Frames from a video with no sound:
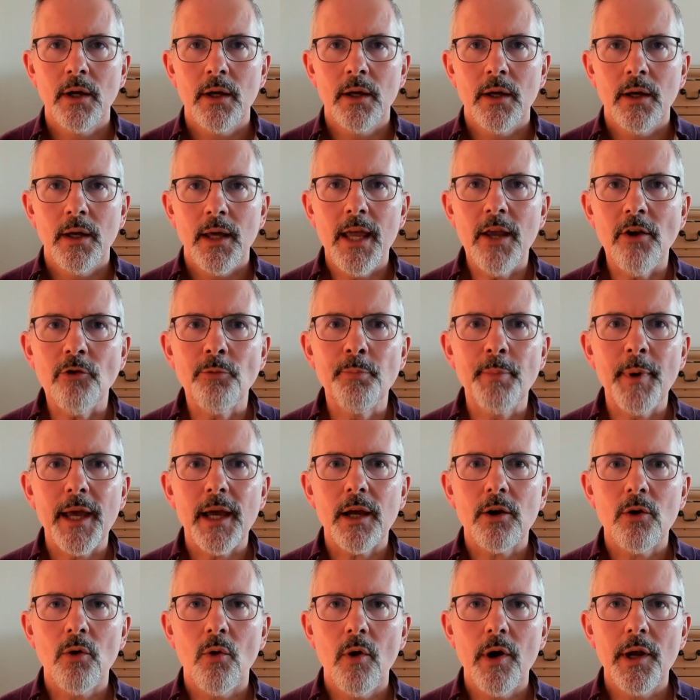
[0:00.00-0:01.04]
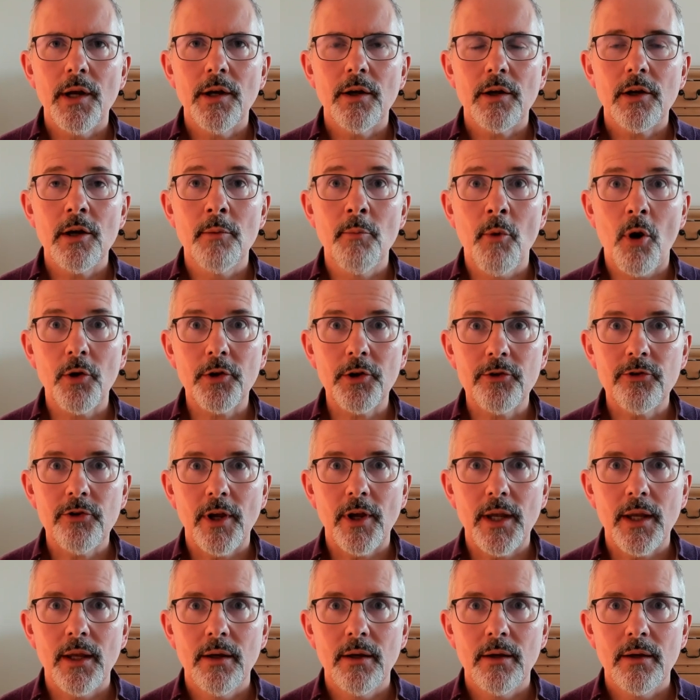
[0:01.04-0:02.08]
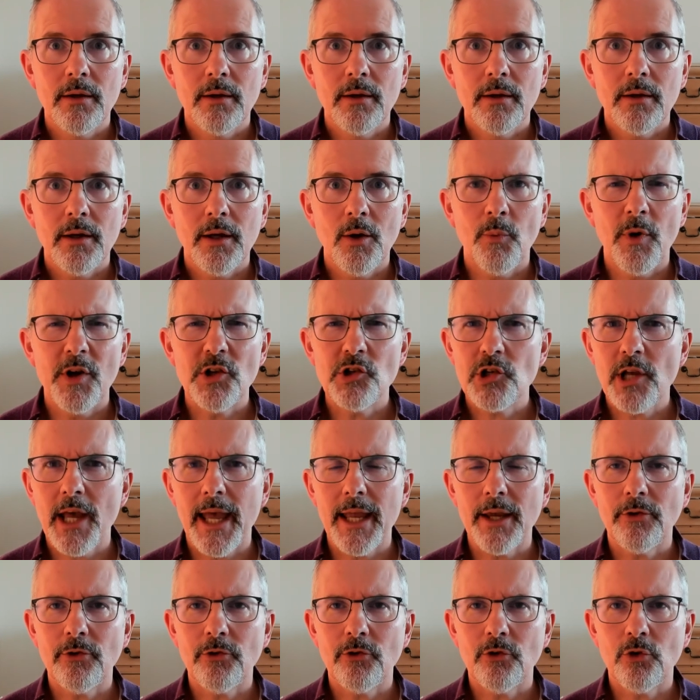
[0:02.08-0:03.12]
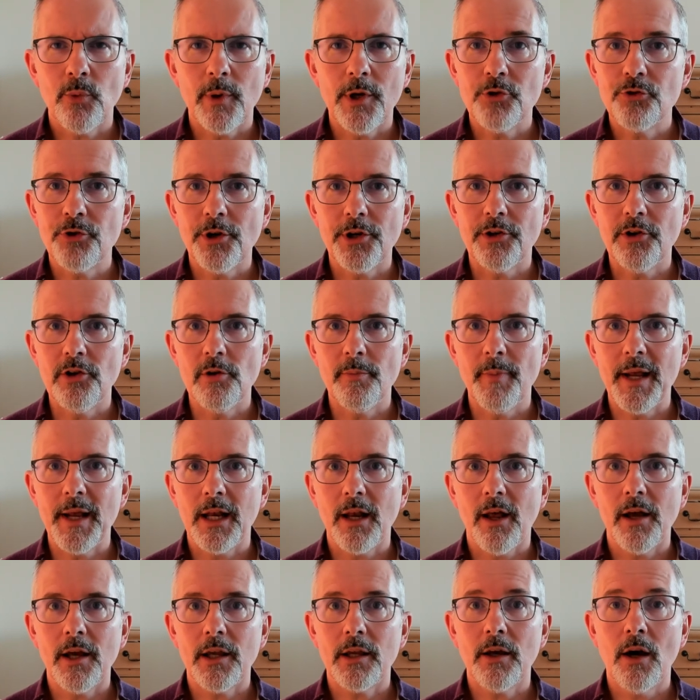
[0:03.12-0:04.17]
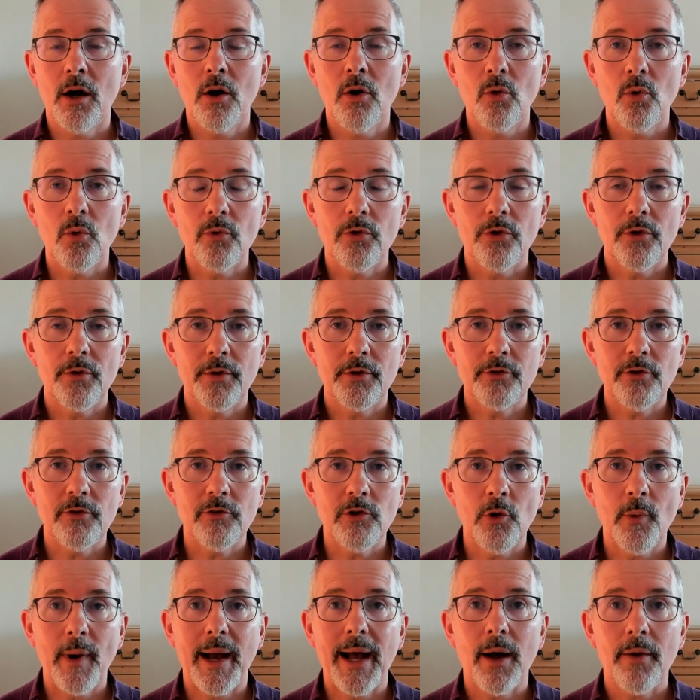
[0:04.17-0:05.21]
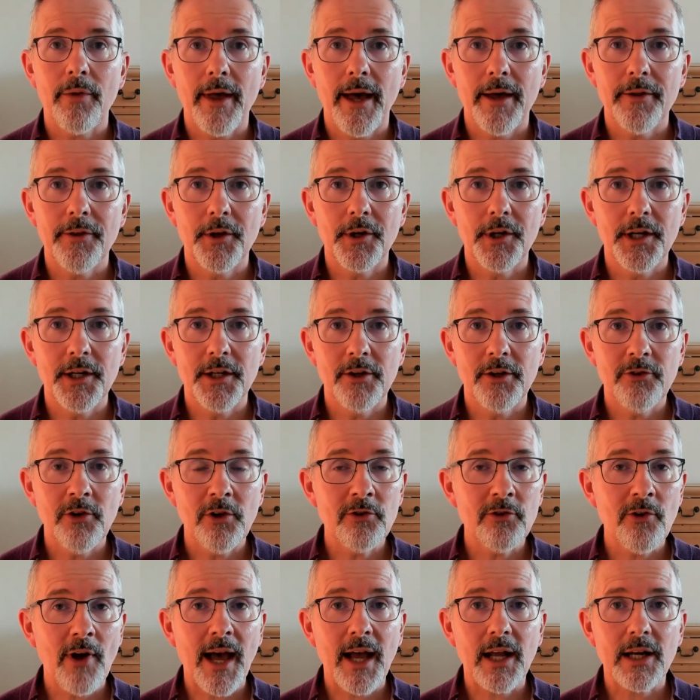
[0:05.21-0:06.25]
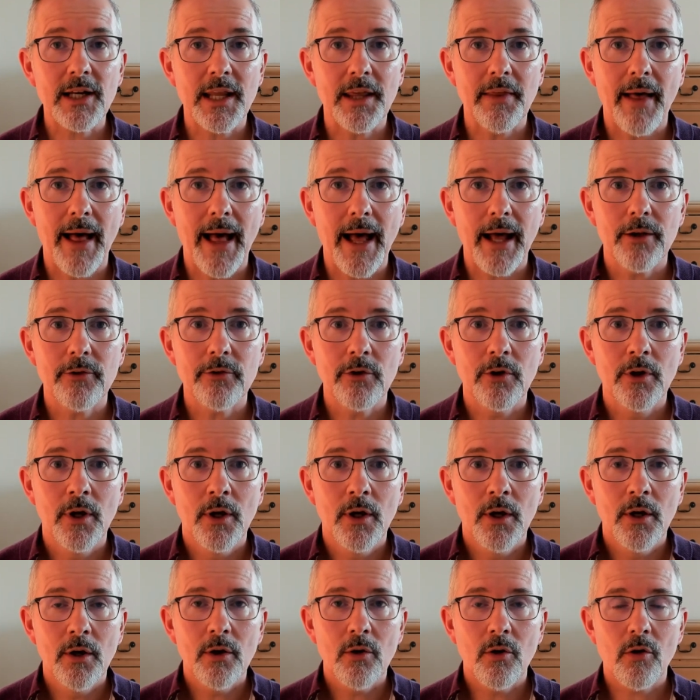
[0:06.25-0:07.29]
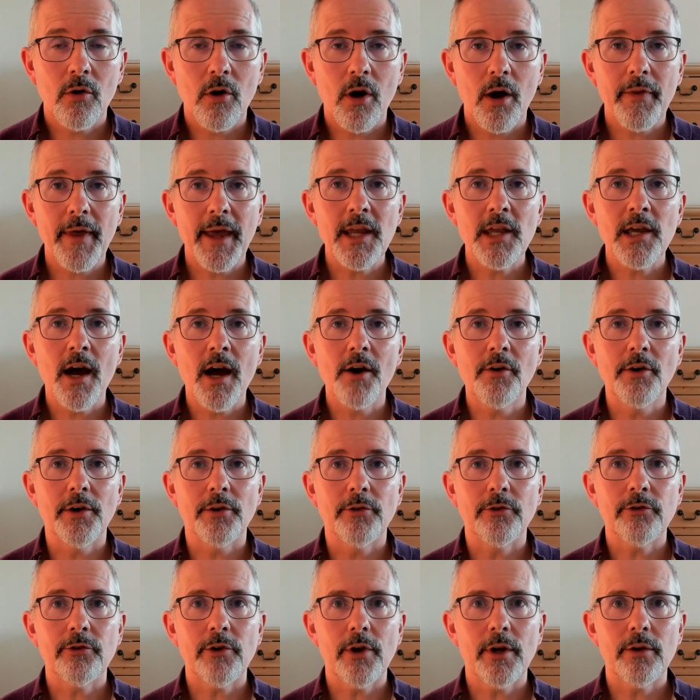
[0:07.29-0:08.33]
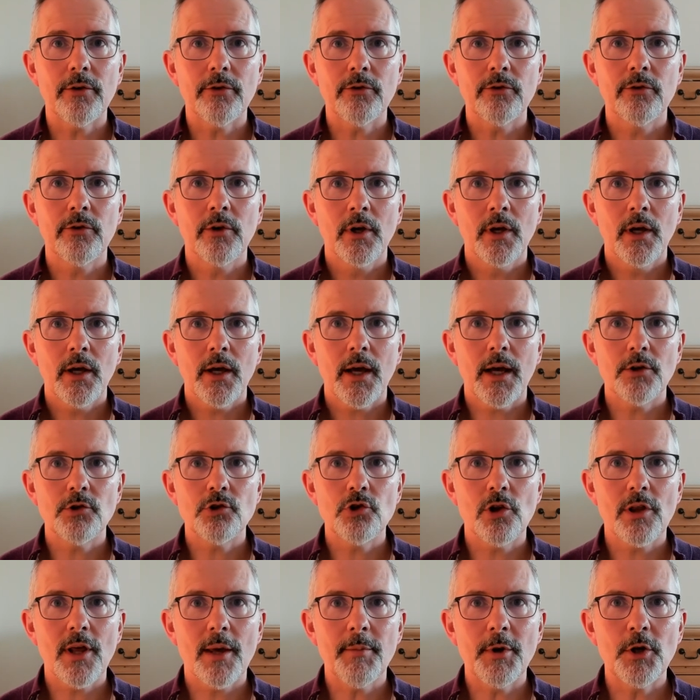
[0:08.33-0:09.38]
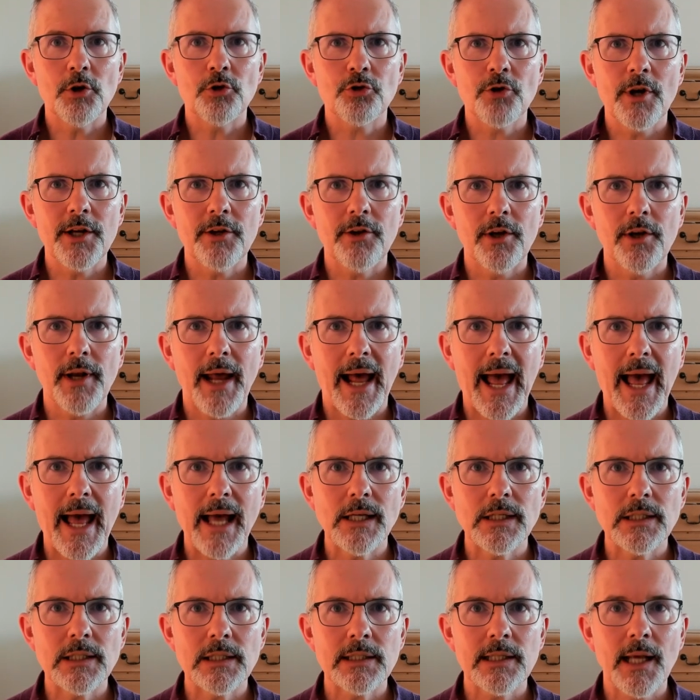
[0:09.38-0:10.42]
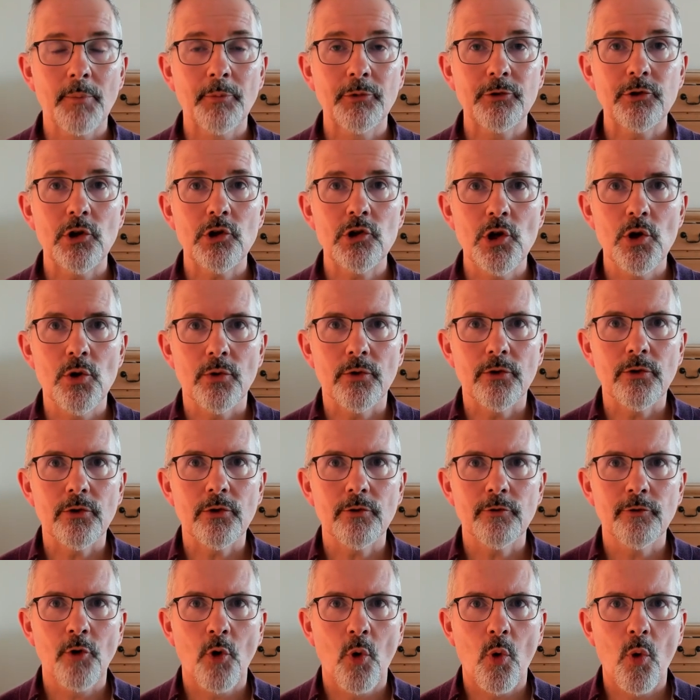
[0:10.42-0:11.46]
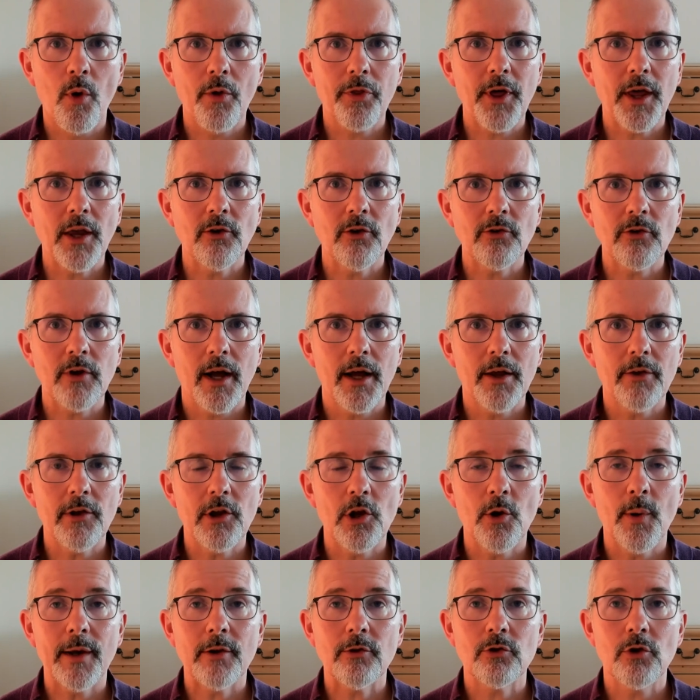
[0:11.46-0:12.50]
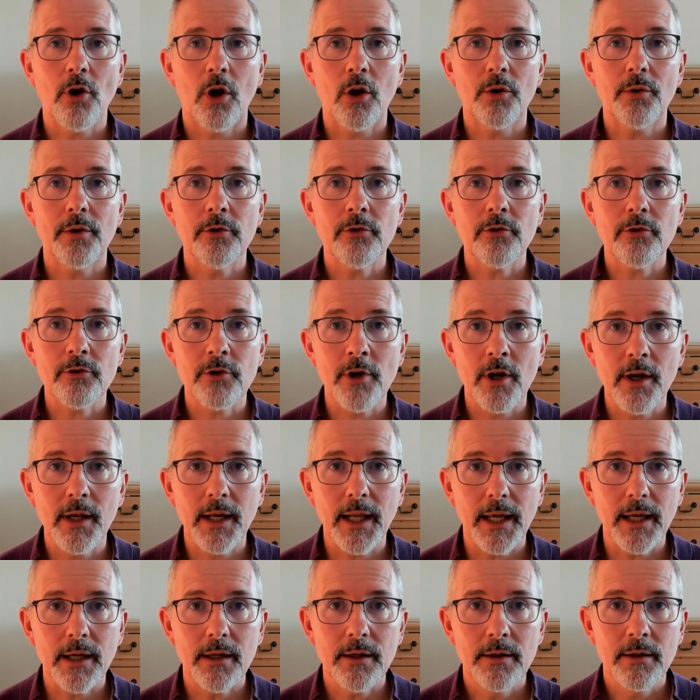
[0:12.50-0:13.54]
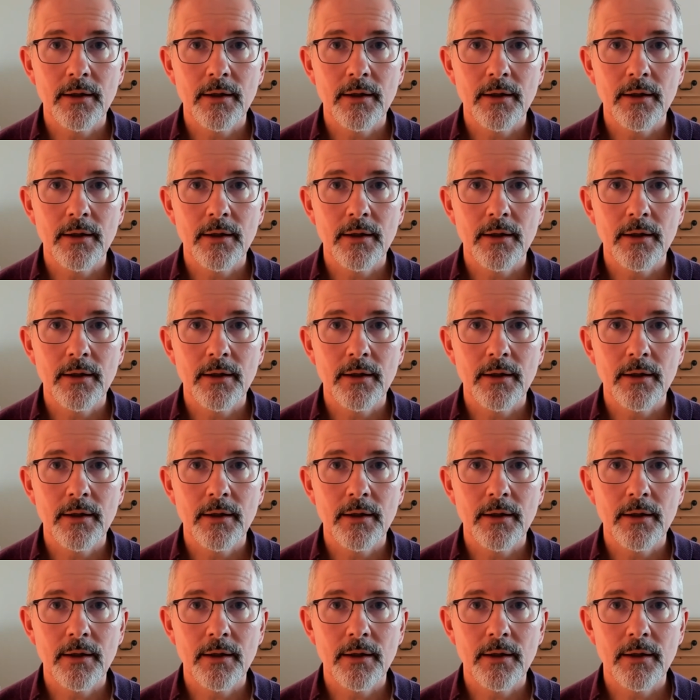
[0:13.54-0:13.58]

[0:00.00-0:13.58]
Is Bitcoin a commodity? In which case, do we treat it a bit like gold? And there is a view out there that it is exactly that. Or are they currencies? And should they be treated as substitutes for things like the US dollar and sterling?